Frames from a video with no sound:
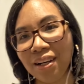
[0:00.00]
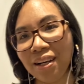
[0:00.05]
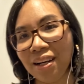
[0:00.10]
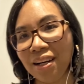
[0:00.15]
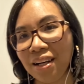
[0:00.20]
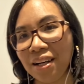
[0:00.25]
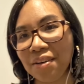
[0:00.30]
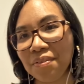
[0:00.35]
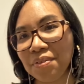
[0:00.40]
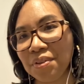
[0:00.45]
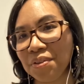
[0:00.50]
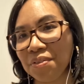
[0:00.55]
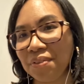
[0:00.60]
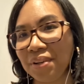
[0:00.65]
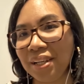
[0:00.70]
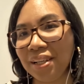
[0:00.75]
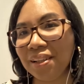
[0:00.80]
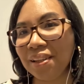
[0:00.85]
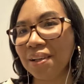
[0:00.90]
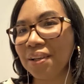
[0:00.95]
have to
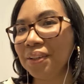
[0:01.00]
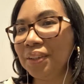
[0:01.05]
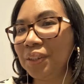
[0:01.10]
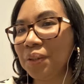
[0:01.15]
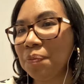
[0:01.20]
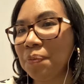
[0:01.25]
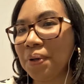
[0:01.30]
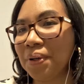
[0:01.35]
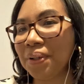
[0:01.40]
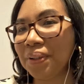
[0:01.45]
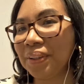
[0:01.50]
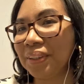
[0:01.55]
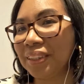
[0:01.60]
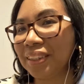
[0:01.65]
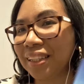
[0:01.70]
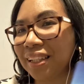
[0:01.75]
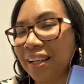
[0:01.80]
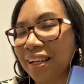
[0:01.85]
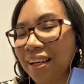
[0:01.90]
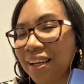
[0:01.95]
read loads of
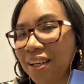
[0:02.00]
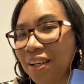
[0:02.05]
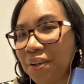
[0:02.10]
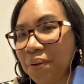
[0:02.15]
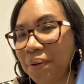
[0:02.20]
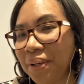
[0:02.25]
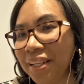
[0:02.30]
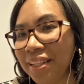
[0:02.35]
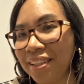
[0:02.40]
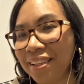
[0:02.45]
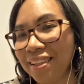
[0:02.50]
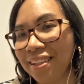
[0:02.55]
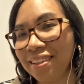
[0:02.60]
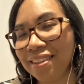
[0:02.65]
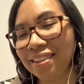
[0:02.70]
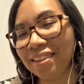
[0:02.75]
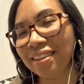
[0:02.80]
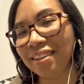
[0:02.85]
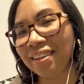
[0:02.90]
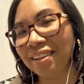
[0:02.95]
books like we
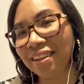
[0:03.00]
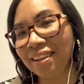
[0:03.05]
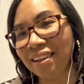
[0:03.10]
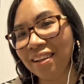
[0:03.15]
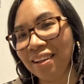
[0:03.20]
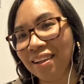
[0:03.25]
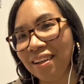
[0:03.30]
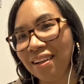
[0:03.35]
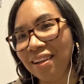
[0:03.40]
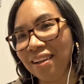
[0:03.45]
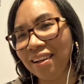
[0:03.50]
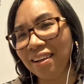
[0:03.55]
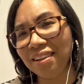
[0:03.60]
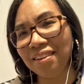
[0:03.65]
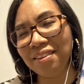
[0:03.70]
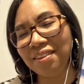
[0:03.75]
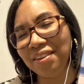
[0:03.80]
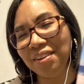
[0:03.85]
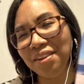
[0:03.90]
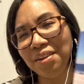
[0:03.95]
did?
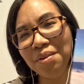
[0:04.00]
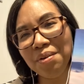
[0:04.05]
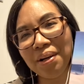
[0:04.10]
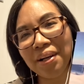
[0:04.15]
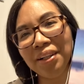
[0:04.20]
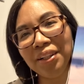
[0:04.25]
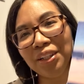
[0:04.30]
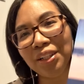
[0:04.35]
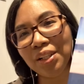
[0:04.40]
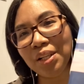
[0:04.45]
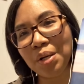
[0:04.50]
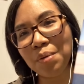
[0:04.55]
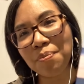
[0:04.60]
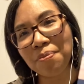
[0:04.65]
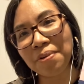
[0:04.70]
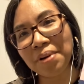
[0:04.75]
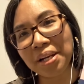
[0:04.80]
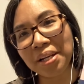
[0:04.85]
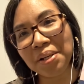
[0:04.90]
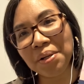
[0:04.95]
And do you actually
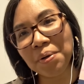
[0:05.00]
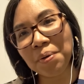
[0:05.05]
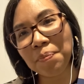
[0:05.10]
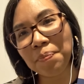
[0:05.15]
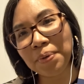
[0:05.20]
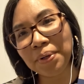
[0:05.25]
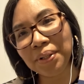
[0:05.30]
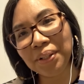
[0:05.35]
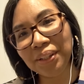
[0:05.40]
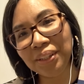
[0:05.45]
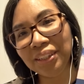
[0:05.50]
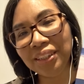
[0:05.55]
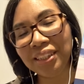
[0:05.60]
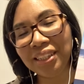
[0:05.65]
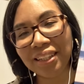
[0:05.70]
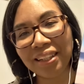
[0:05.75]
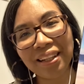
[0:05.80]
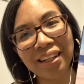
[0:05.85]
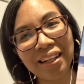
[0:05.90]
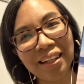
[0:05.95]
bring your books
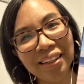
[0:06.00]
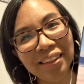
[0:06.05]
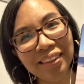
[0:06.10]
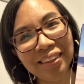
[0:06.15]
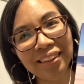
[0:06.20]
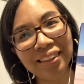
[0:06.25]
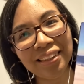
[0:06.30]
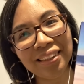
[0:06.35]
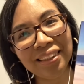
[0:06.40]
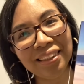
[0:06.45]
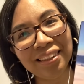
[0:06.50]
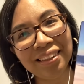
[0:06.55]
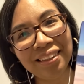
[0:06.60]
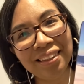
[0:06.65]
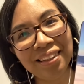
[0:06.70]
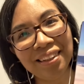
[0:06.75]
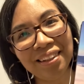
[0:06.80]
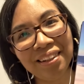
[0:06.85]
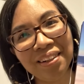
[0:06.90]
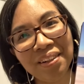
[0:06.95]
to class?
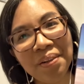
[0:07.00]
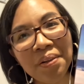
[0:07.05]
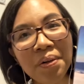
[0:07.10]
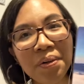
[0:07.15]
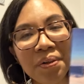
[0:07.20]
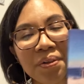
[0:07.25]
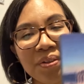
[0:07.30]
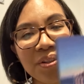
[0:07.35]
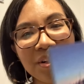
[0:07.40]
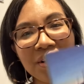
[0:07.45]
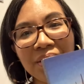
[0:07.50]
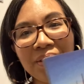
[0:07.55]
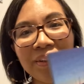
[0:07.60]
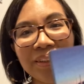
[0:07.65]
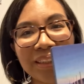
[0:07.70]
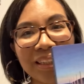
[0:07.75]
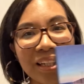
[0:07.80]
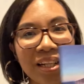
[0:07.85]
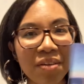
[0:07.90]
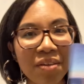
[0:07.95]
Or do you
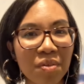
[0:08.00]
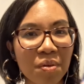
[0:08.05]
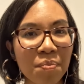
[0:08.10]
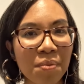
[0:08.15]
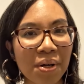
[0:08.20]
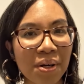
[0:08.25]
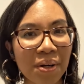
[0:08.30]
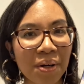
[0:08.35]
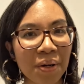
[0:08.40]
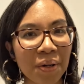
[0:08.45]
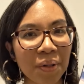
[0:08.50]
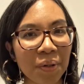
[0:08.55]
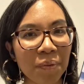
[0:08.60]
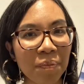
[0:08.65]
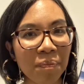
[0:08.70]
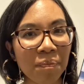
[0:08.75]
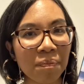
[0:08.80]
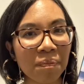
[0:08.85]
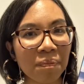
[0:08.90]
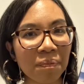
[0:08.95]
just leave them at
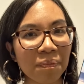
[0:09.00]
home?